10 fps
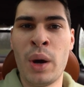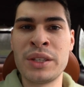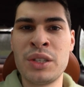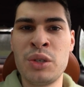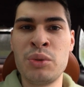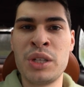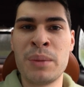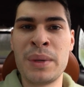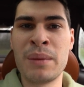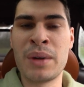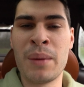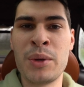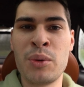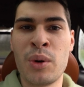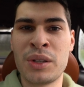to do to your
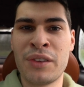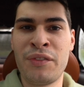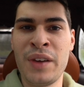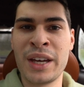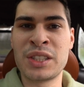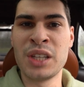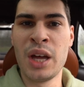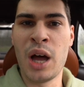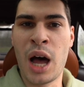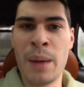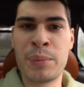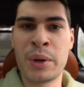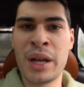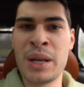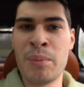BMW to fix,
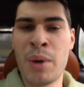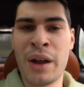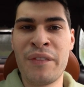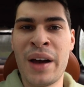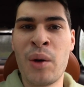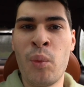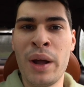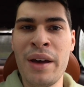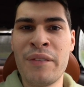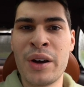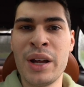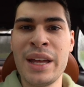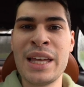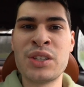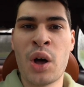upgrade, modify, whatever
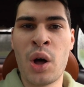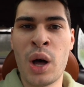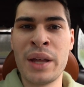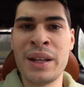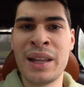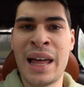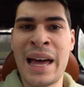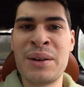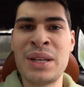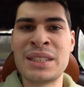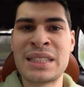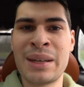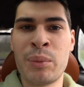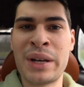is online and someone